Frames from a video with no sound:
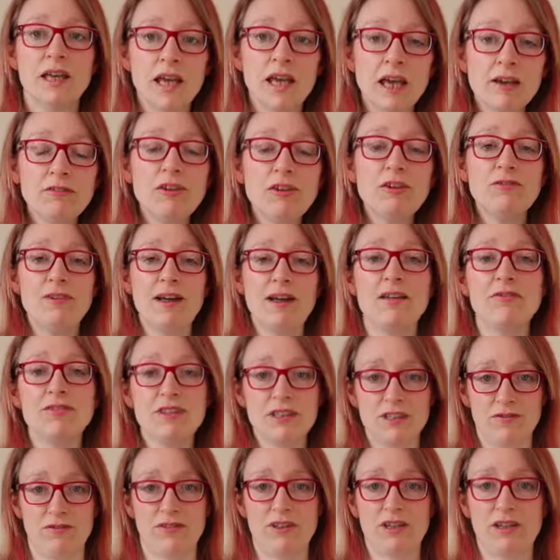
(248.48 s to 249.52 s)
If you found
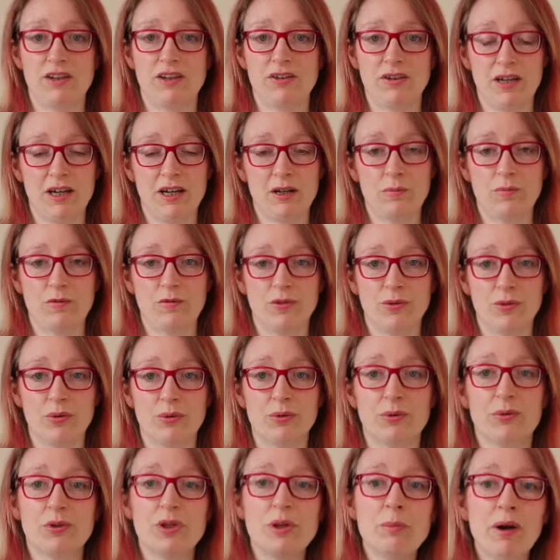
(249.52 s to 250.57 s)
this video
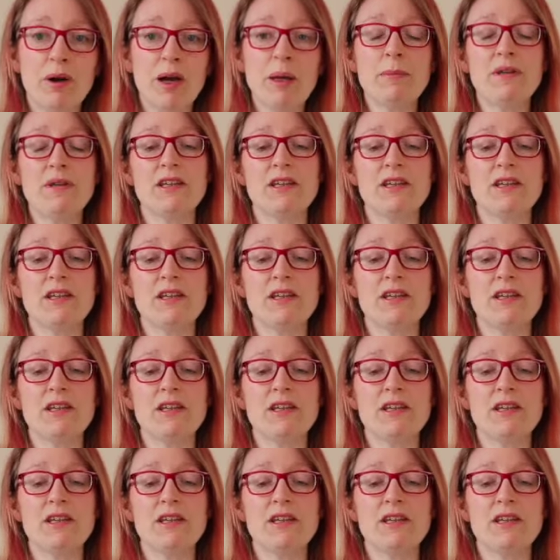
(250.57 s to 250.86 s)
helpful, you might